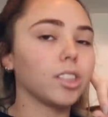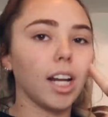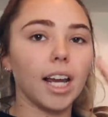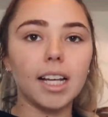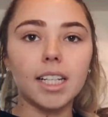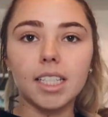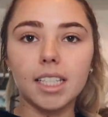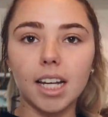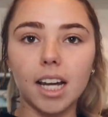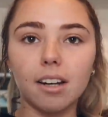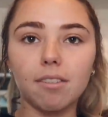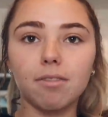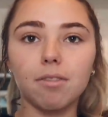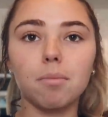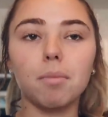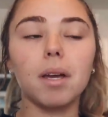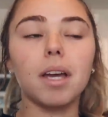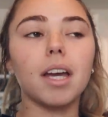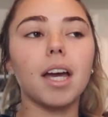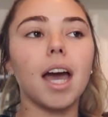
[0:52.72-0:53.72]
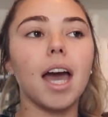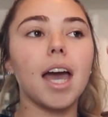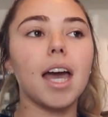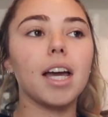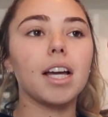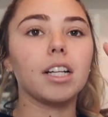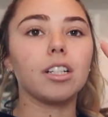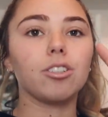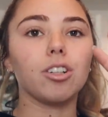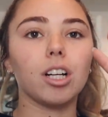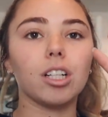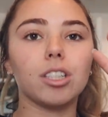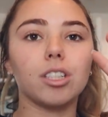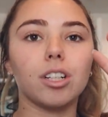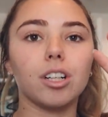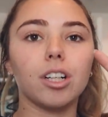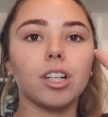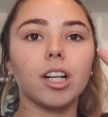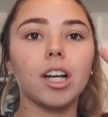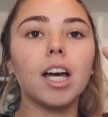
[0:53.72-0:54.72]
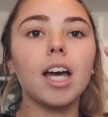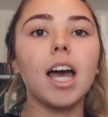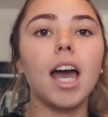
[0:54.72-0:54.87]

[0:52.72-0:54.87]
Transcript: nightstand for me, a dresser,